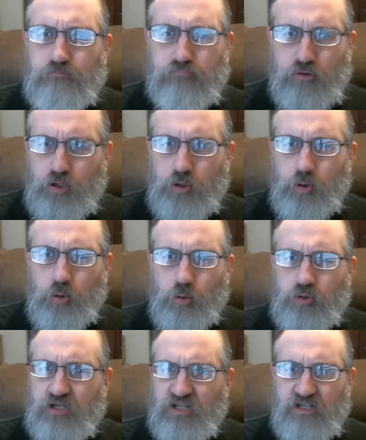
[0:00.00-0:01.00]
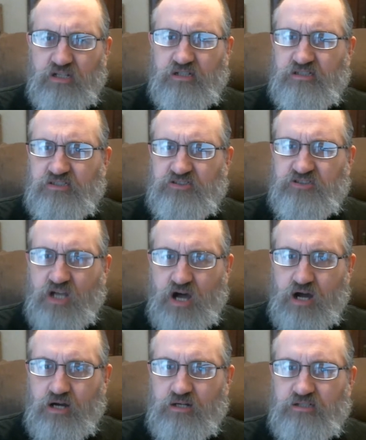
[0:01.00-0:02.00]
broke his
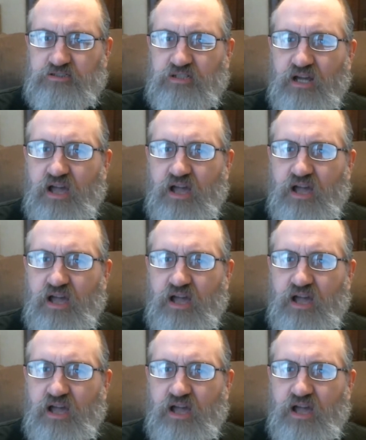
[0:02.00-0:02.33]
heart,